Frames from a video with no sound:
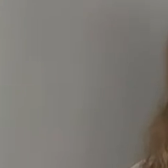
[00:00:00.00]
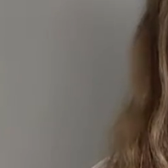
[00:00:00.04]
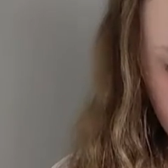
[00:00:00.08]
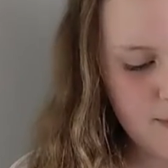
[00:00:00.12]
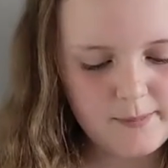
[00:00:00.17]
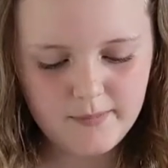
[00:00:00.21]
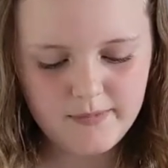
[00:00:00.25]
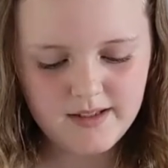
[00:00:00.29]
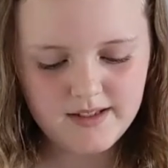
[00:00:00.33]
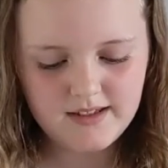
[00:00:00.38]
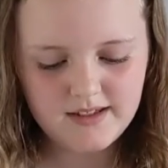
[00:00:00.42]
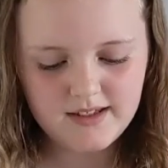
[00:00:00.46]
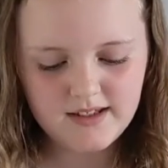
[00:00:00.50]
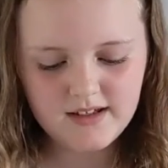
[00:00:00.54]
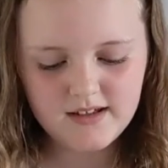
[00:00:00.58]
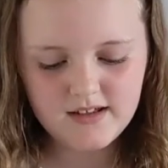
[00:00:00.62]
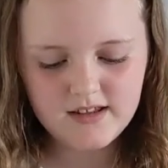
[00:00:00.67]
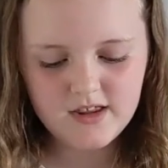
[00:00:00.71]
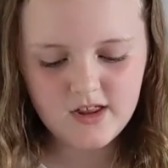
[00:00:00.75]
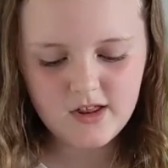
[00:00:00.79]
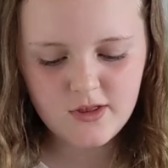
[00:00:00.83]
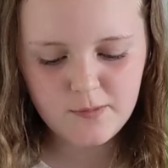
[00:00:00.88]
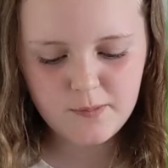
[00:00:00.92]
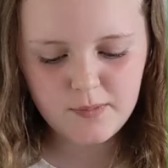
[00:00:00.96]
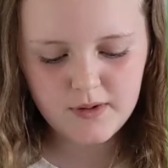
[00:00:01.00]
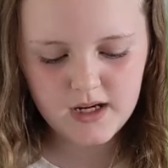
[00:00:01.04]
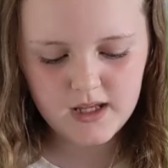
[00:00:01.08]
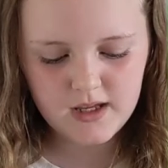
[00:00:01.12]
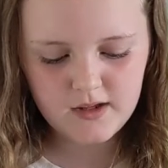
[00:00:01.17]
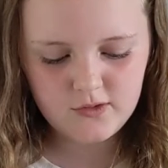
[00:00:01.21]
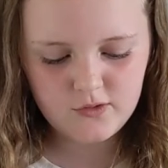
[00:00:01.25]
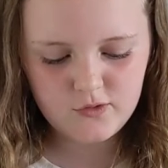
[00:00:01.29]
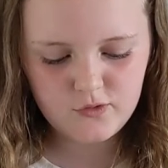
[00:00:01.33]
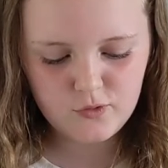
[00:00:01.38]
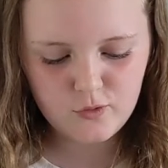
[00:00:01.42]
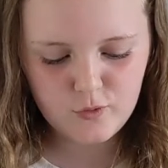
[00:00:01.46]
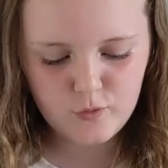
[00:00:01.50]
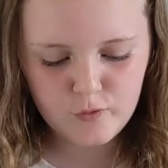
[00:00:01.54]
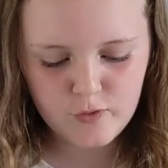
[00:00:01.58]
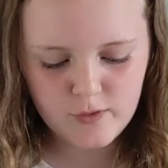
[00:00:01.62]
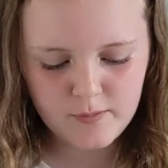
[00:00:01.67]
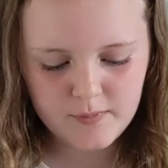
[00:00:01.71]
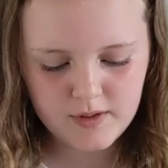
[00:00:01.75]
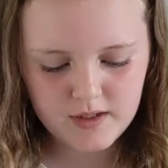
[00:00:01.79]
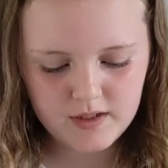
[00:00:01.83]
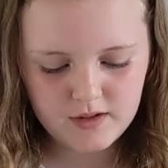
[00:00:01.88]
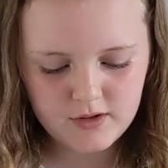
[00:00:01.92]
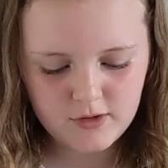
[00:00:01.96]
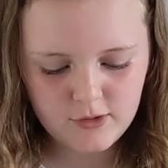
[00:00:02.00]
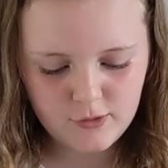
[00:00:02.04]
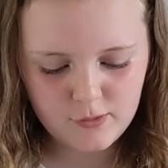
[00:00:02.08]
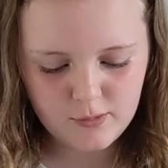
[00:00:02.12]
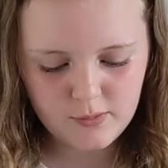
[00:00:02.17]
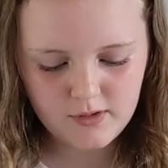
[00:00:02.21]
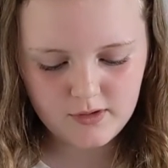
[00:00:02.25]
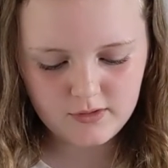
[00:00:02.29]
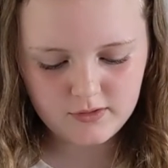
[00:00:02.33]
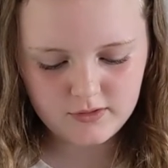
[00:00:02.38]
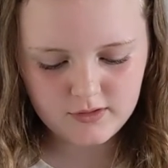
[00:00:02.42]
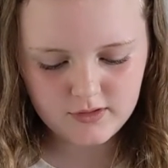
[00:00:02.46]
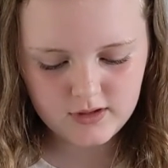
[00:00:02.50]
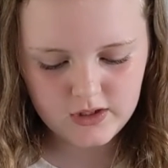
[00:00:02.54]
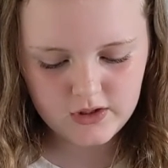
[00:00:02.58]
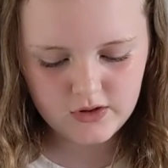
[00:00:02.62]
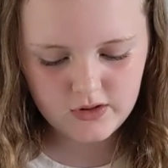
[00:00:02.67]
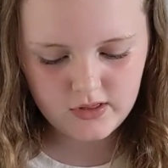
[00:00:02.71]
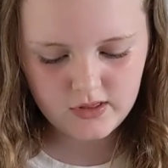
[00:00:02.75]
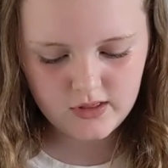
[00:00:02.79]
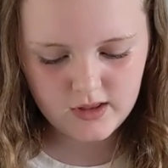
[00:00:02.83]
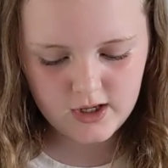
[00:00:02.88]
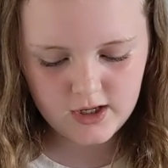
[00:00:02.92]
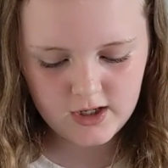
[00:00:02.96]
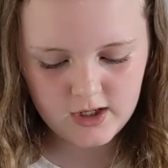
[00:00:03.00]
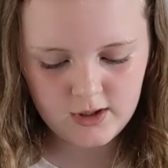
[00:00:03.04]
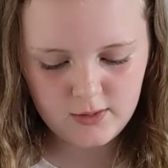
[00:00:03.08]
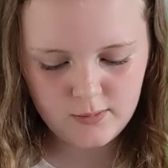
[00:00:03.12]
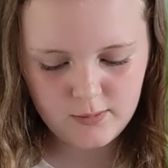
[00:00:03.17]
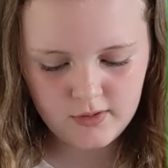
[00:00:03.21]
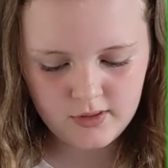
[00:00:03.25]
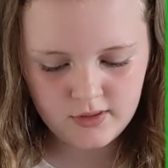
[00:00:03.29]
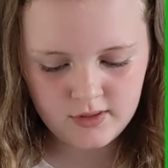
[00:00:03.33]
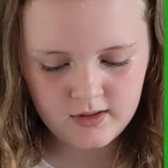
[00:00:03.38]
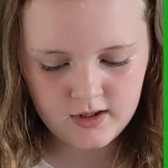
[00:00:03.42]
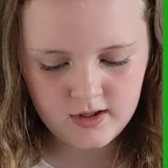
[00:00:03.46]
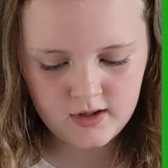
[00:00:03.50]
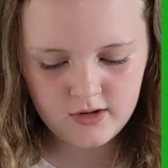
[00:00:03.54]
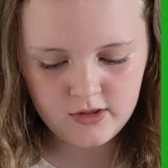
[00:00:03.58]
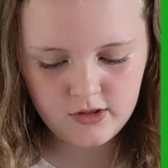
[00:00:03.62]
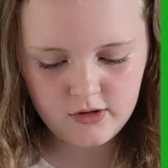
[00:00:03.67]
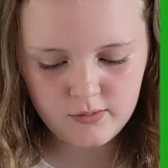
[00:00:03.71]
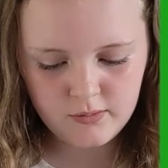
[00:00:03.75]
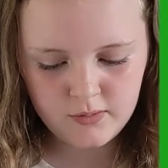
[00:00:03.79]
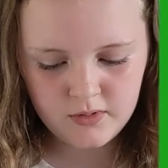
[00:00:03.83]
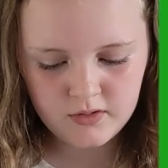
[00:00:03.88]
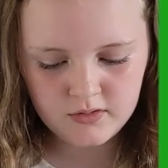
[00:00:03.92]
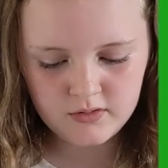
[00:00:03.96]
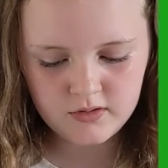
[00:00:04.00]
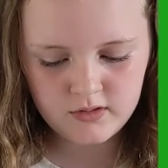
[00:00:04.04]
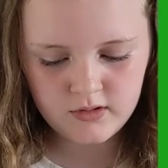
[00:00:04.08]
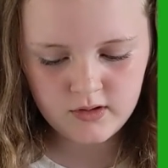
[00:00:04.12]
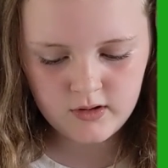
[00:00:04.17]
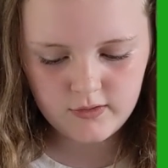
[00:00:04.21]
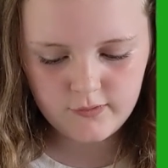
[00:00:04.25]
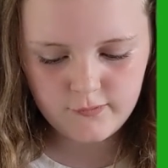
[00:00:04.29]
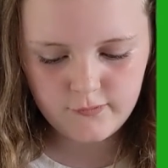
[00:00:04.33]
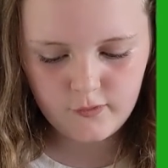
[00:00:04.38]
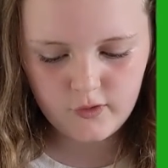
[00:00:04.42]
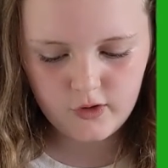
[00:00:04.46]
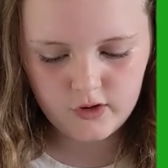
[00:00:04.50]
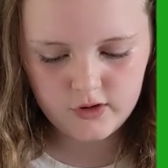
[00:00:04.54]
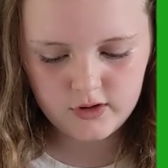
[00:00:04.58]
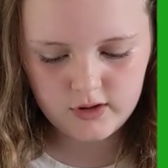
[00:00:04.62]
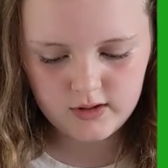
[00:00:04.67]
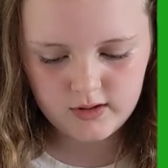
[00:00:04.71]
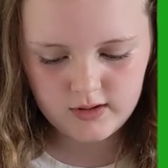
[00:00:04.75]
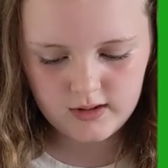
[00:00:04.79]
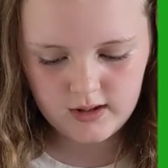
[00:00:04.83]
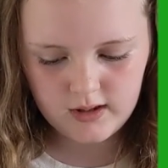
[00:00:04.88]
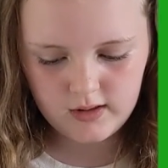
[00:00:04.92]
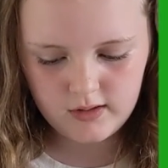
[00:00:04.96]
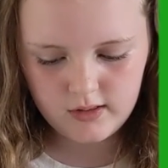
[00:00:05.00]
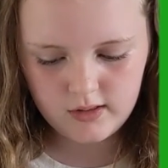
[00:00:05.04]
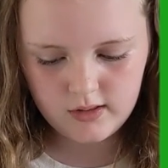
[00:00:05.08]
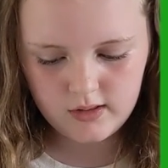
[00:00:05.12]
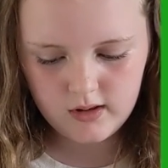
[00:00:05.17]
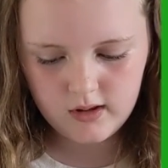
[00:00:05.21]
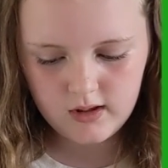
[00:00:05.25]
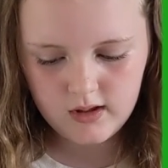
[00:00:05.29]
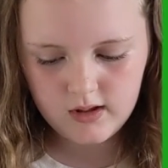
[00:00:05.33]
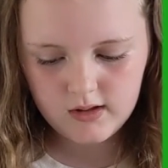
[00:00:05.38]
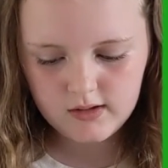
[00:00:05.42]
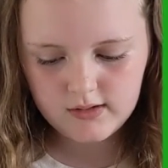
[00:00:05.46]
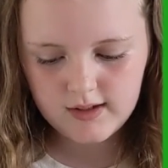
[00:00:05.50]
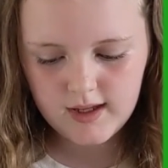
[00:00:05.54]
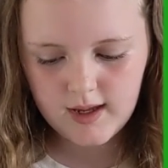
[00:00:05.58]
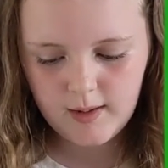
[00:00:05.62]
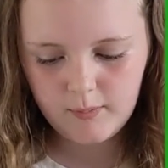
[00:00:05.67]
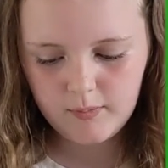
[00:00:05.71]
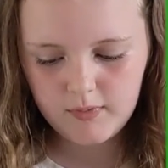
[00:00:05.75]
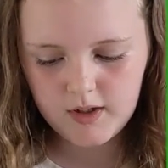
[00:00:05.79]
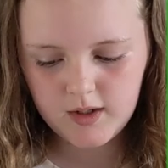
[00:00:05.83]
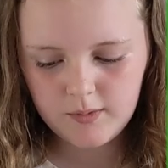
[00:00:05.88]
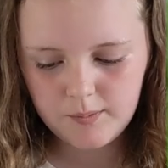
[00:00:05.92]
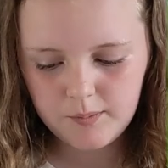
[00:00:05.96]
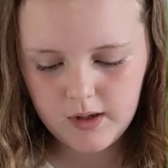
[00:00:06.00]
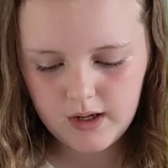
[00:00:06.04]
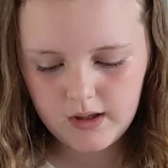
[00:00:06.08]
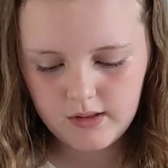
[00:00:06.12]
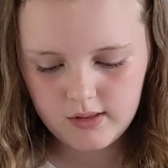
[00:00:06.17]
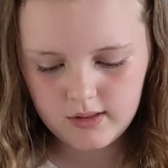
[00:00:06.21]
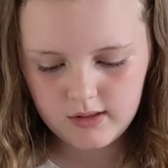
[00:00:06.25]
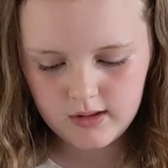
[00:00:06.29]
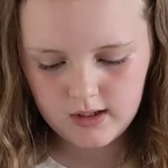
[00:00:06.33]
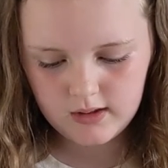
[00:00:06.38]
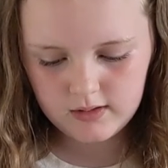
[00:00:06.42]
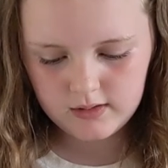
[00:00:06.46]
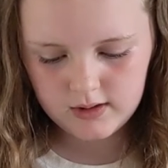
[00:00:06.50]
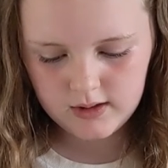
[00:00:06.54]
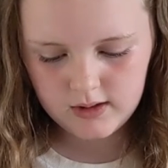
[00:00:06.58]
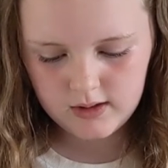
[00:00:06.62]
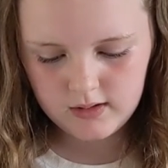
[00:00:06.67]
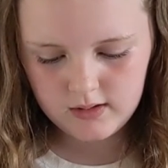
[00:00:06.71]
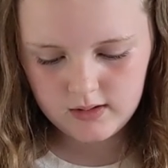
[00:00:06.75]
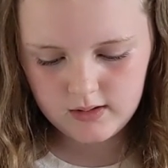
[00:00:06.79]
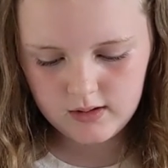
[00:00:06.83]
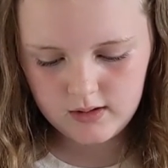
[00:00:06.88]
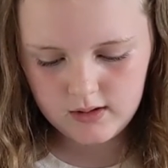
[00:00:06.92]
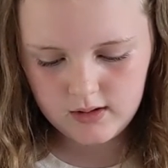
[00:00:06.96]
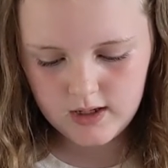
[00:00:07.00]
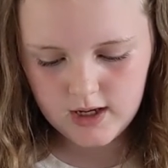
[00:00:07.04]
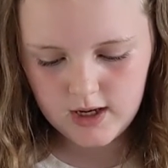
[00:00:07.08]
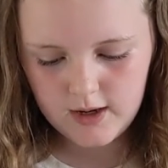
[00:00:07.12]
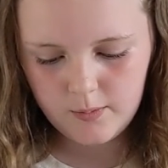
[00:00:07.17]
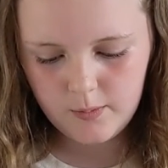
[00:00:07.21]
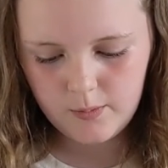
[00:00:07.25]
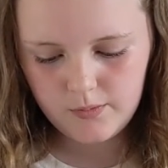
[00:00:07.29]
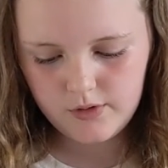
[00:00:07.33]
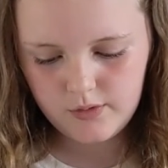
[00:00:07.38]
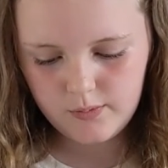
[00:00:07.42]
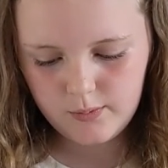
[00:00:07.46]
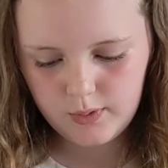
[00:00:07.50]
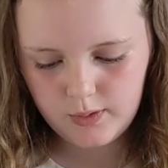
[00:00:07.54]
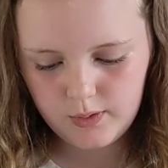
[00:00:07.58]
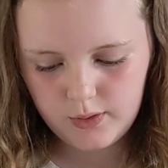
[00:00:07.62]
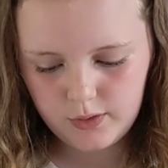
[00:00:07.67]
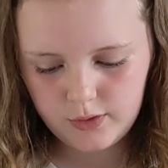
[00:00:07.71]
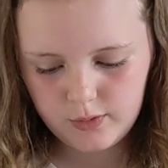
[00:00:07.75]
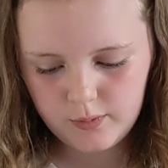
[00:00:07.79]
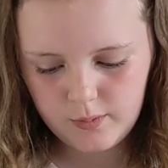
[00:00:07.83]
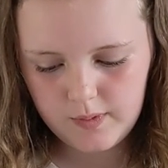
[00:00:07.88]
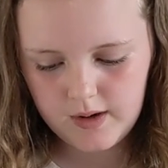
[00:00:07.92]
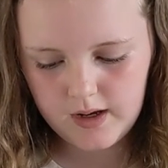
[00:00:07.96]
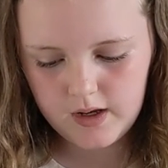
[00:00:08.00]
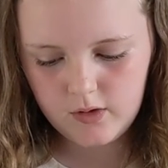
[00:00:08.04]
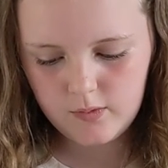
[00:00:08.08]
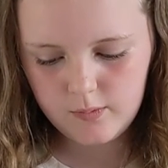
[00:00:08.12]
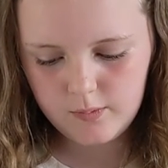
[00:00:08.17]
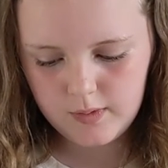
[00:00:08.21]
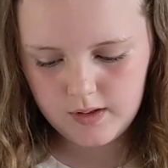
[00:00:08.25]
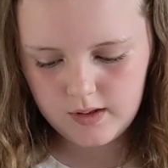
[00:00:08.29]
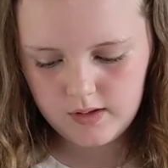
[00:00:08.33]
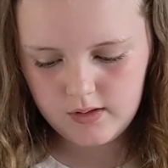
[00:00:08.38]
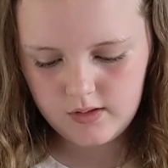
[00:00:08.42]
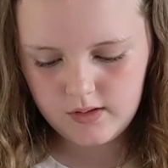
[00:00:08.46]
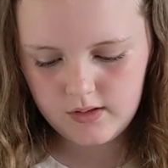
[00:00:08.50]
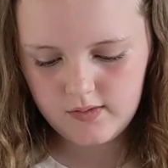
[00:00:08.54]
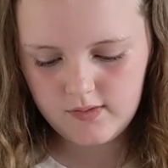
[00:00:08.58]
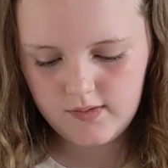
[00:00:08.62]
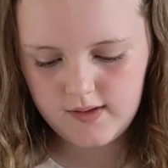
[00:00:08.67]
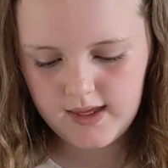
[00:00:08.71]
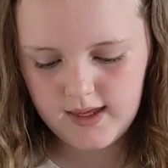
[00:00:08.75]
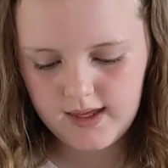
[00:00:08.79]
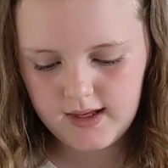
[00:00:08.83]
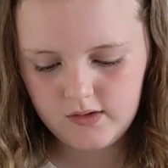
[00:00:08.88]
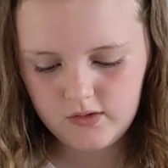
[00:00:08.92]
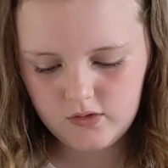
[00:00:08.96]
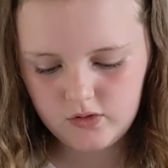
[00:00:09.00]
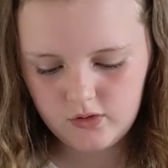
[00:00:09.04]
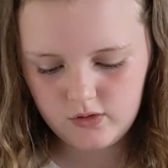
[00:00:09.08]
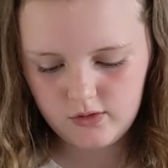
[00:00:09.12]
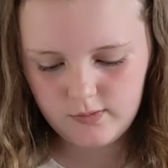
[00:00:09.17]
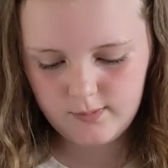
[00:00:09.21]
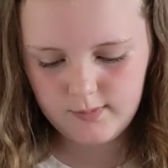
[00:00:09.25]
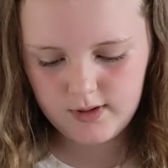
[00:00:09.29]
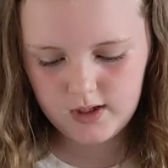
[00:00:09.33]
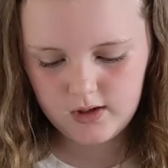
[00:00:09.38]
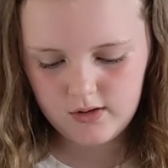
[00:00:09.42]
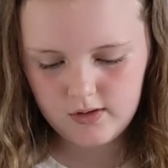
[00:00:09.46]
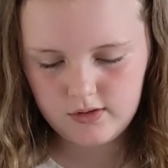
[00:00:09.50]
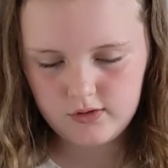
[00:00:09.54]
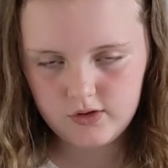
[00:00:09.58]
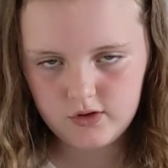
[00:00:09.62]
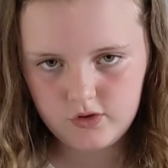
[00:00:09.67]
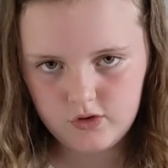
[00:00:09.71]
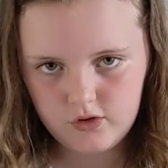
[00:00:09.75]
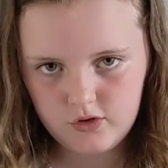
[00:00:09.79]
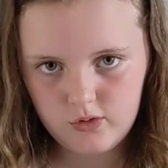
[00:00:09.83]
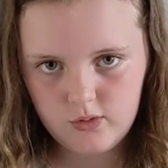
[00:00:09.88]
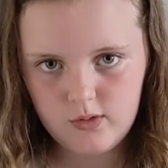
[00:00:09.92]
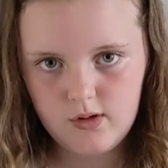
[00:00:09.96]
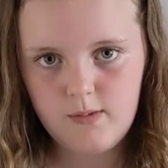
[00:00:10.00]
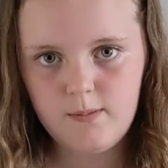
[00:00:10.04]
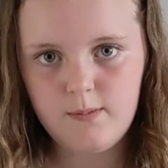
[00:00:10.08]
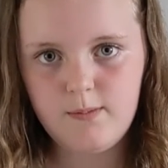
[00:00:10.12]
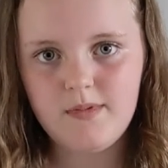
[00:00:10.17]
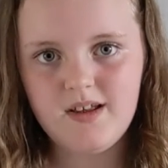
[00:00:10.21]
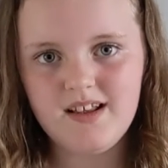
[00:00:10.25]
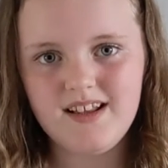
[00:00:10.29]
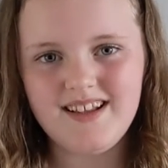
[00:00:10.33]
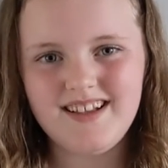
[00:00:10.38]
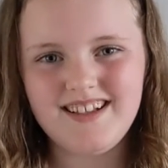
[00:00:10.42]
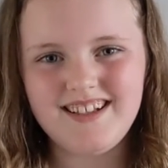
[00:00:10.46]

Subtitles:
Immediately the Spirit drove him into the wilderness, and he was there in the wilderness 40 days, tempted by Satan, and was with the wild beasts, and the angels ministered to him.